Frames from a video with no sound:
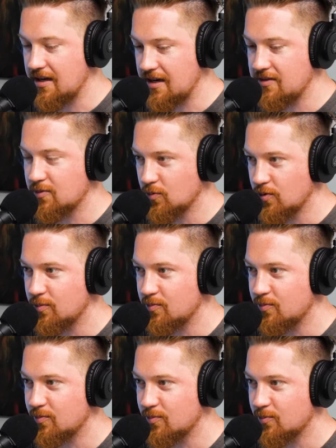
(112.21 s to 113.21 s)
in the room
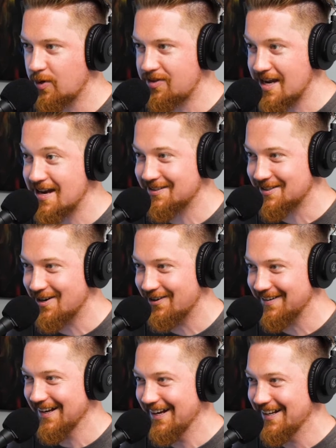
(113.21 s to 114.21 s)
with the antidote.
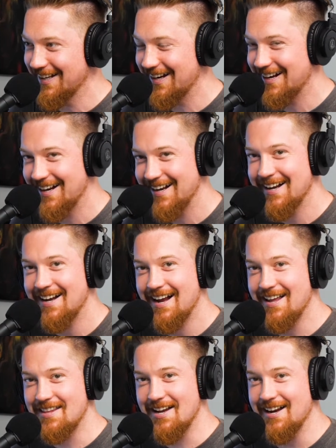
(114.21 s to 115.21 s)

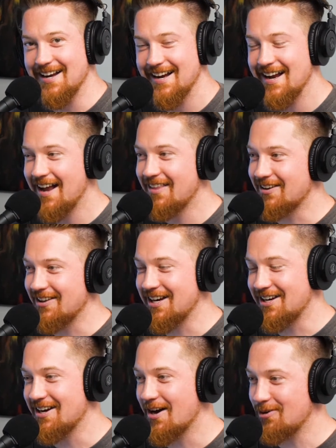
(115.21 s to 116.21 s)
And they're, they're
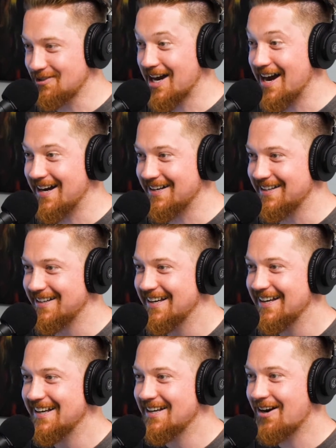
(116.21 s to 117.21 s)
like, oh god.
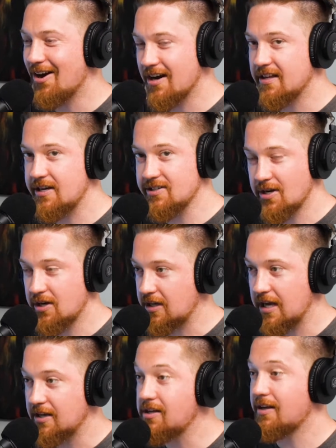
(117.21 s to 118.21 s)
All right, here's
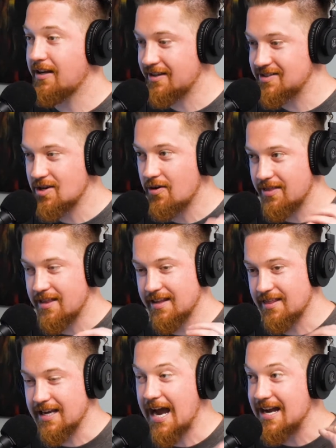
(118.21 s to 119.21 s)
and so the
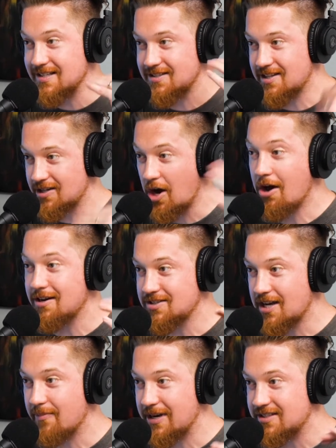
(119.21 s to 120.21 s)
the guys the guard is
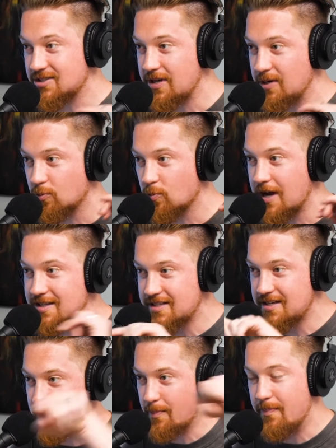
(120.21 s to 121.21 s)
coming, and so yeah. he runs
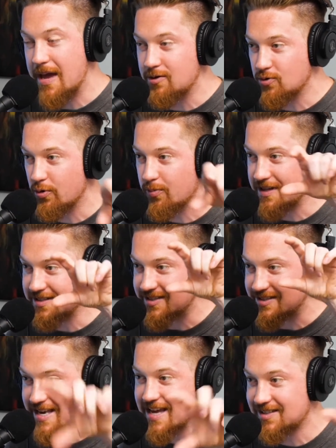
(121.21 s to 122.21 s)
into the bedroom that's
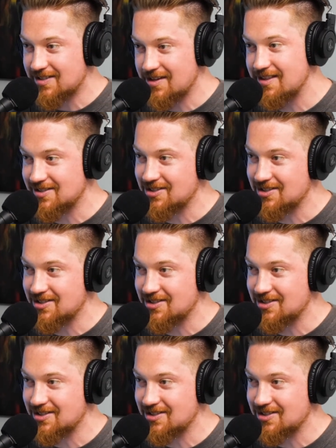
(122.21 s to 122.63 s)
next to the